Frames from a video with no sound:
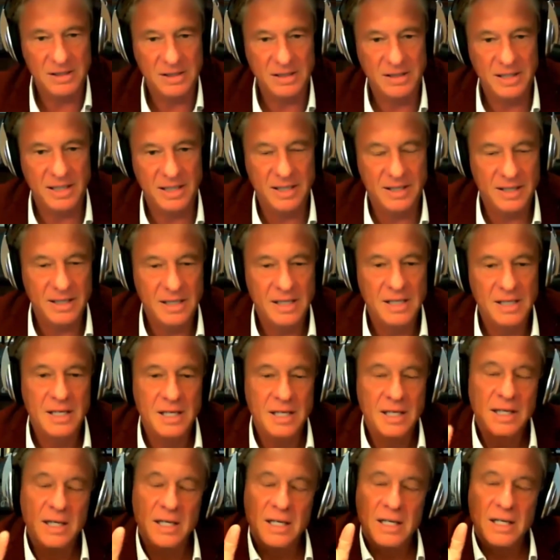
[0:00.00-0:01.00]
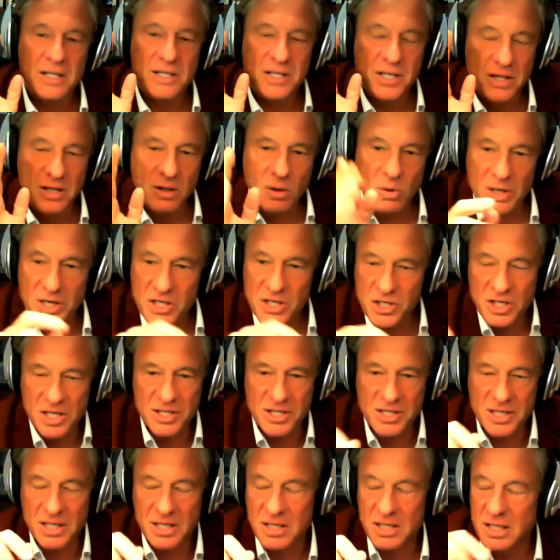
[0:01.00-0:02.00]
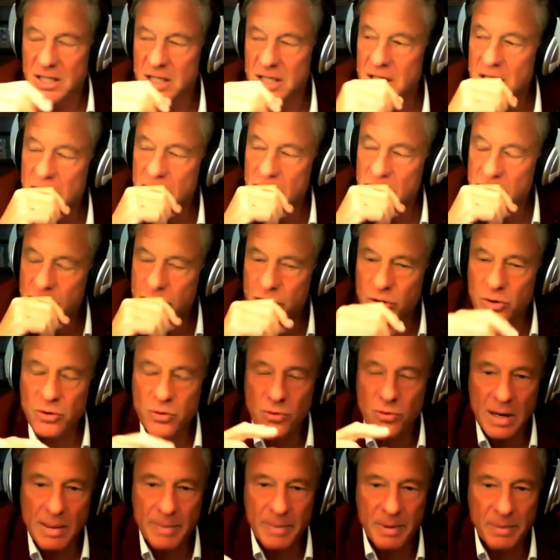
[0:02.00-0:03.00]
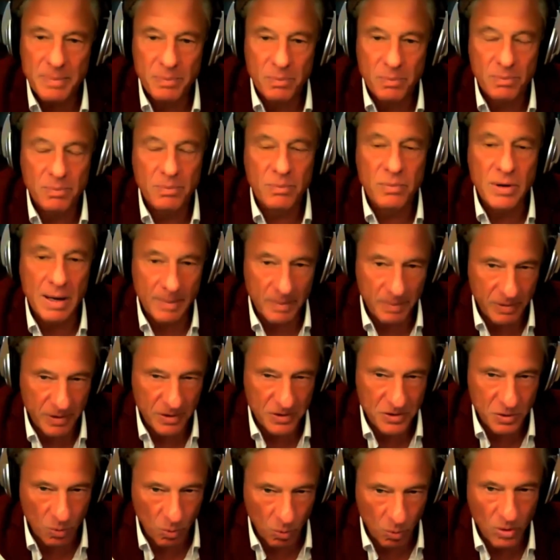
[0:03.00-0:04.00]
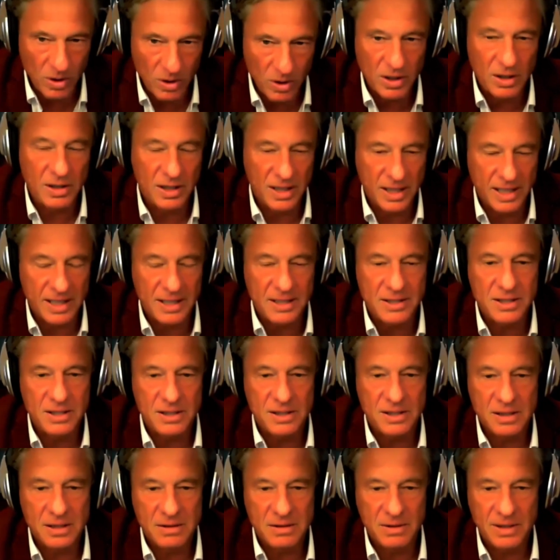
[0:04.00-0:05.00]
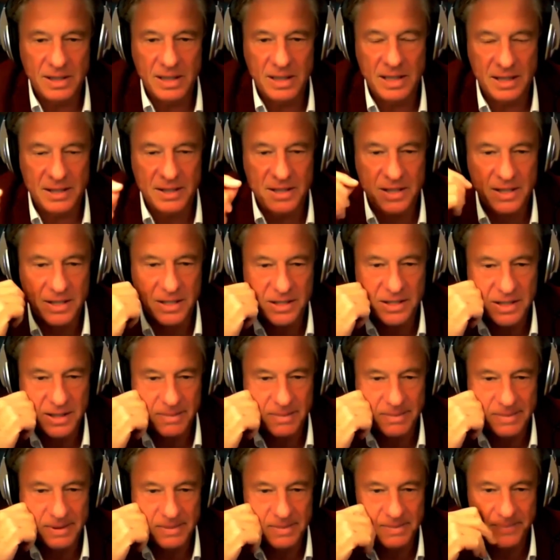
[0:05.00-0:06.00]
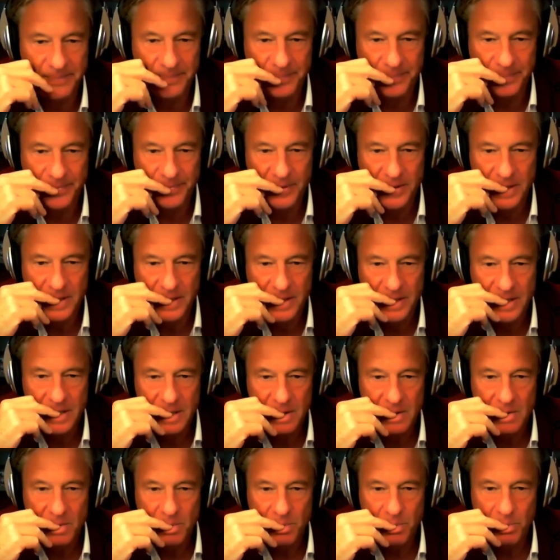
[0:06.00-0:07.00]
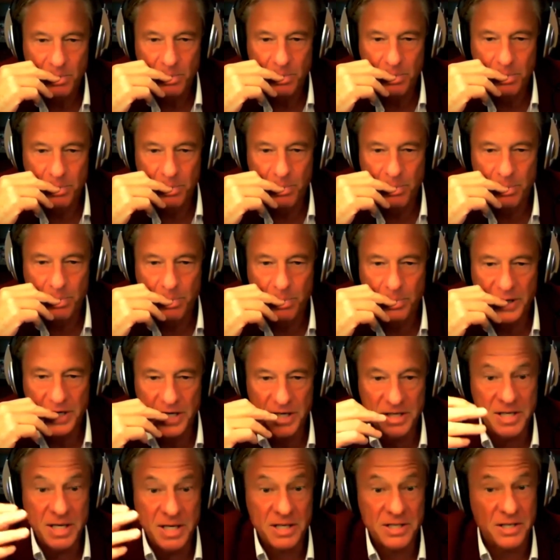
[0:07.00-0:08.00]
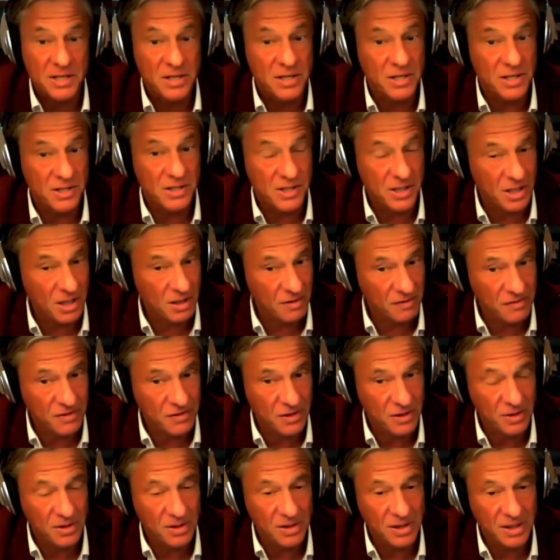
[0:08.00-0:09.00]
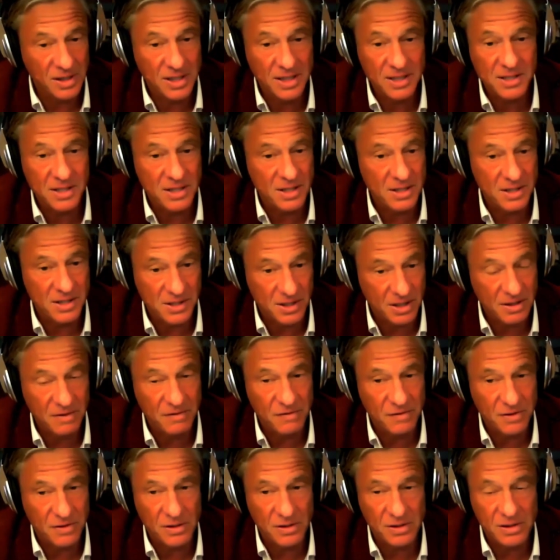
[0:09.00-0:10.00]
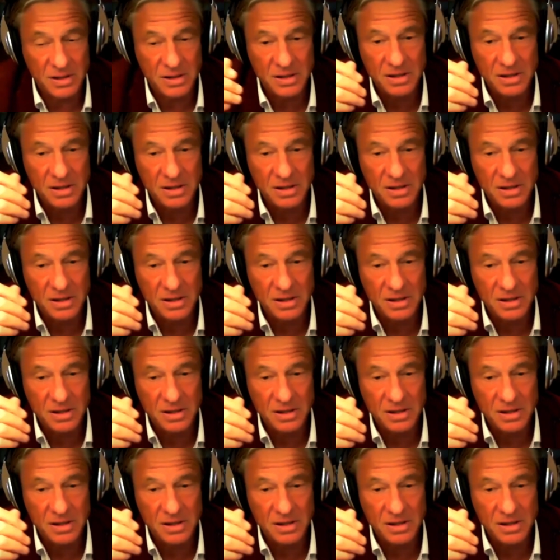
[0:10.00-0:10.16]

They're going to. So the question is should Ram- Ramaphosa will get re-elected in December? Are you saying? But he doesn't deserve to. He doesn't. You think he will? To.